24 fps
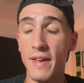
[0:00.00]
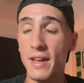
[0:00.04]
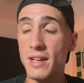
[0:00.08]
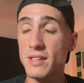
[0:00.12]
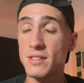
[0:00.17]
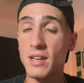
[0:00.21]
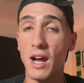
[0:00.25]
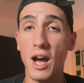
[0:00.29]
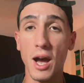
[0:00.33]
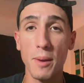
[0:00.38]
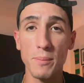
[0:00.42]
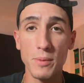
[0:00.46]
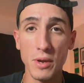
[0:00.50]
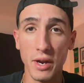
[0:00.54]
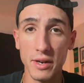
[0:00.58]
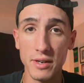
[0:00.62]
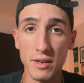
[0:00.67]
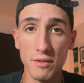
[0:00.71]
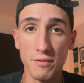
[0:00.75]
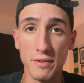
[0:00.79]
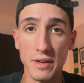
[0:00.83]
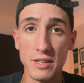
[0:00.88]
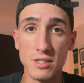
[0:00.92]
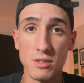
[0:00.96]
top young
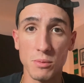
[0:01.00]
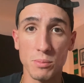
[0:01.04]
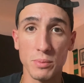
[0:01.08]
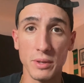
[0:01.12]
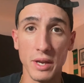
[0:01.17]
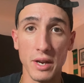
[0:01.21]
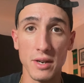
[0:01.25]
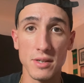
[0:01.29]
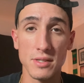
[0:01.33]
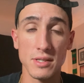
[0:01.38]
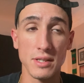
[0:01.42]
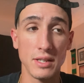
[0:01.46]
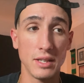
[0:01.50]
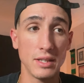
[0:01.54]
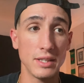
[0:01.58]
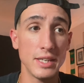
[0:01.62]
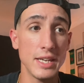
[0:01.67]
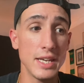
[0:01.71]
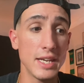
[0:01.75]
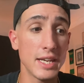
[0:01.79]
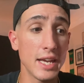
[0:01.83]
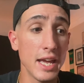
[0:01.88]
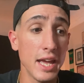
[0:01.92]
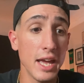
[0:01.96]
defensive players in the
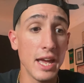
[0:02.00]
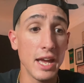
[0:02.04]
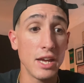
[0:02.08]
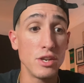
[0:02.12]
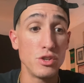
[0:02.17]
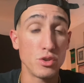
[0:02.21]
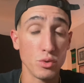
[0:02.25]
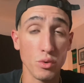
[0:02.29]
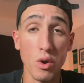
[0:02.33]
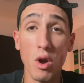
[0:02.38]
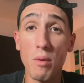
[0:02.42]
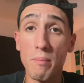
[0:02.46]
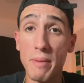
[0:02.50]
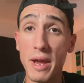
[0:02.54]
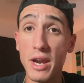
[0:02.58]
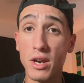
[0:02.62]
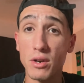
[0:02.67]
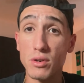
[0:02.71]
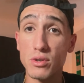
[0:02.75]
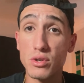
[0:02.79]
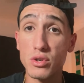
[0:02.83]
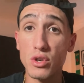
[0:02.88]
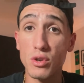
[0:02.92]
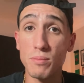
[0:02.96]
league. Jerome
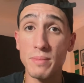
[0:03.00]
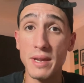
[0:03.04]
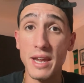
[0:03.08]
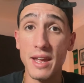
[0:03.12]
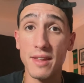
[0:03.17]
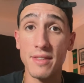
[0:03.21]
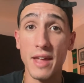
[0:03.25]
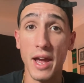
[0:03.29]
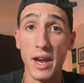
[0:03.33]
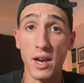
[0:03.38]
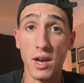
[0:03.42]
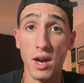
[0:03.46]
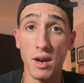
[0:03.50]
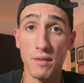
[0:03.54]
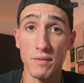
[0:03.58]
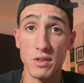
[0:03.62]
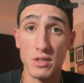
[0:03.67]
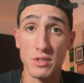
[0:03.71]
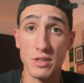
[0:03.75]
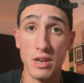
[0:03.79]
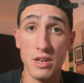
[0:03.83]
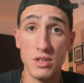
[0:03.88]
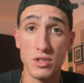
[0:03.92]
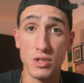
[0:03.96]
Baker should be in that
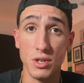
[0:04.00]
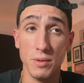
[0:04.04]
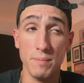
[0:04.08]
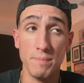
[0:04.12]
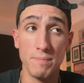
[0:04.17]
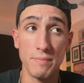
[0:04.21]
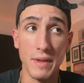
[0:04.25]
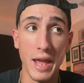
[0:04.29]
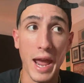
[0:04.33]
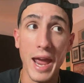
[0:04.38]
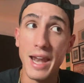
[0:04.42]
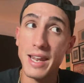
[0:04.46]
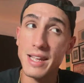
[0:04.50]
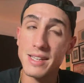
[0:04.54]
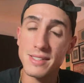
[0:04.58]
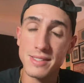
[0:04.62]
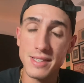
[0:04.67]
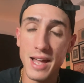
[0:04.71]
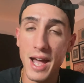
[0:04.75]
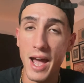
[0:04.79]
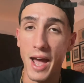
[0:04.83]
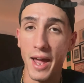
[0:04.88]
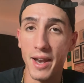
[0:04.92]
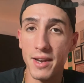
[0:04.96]
conversation, and he's
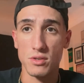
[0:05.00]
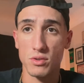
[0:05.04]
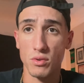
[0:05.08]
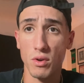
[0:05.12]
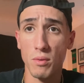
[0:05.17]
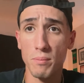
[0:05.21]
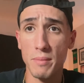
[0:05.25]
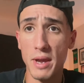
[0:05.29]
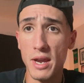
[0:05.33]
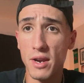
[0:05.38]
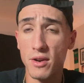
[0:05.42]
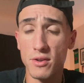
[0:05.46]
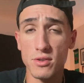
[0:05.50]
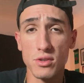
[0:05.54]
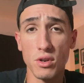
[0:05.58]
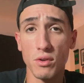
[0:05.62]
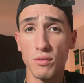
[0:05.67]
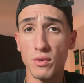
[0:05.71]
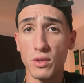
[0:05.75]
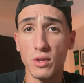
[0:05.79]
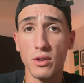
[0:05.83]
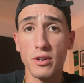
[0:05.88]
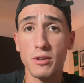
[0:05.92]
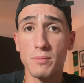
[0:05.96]
not. Jerome Baker is
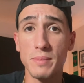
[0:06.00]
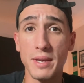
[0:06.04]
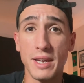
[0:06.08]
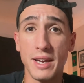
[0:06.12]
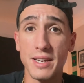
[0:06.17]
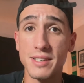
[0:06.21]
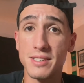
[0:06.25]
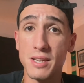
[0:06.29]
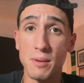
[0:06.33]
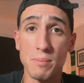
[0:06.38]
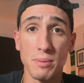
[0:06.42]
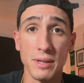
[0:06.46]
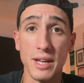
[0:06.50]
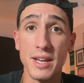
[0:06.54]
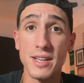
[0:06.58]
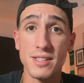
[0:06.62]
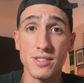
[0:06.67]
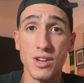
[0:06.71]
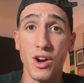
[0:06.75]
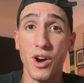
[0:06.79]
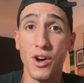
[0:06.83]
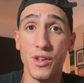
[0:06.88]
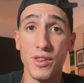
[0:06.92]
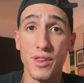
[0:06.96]
overlooked because he plays
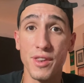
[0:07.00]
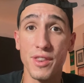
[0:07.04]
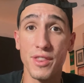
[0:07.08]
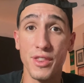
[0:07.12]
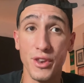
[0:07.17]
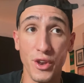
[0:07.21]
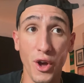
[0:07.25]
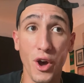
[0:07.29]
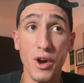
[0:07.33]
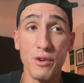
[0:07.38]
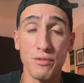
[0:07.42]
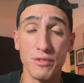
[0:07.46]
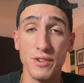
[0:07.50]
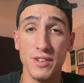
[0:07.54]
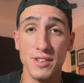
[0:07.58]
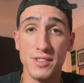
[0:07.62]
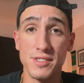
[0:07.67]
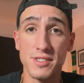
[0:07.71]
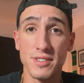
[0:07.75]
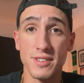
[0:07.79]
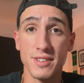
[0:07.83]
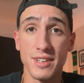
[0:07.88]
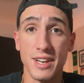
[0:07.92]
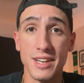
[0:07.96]
on the
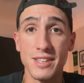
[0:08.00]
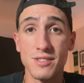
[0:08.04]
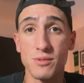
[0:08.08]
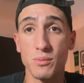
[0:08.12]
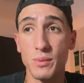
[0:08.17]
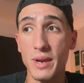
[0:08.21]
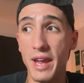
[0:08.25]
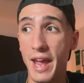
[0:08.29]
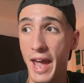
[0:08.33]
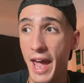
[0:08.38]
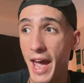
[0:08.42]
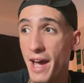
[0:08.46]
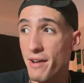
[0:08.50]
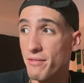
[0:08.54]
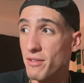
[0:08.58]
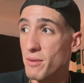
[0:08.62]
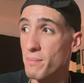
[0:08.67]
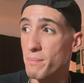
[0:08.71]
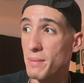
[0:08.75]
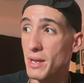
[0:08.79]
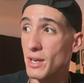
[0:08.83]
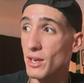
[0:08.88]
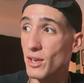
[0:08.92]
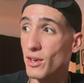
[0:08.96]
Dolphins, because we
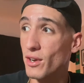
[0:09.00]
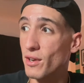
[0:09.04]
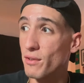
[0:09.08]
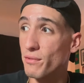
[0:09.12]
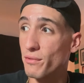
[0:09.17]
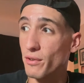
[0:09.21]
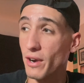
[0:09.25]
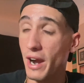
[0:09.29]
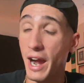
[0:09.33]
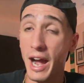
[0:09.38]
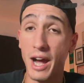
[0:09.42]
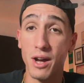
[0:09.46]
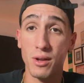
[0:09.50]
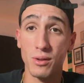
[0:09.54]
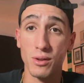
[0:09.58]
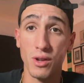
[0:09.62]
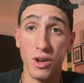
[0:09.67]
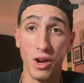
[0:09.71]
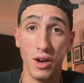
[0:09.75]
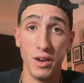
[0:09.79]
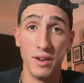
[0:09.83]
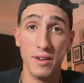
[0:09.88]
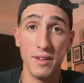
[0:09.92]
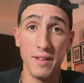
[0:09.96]
haven't been good for how
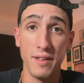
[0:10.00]
long?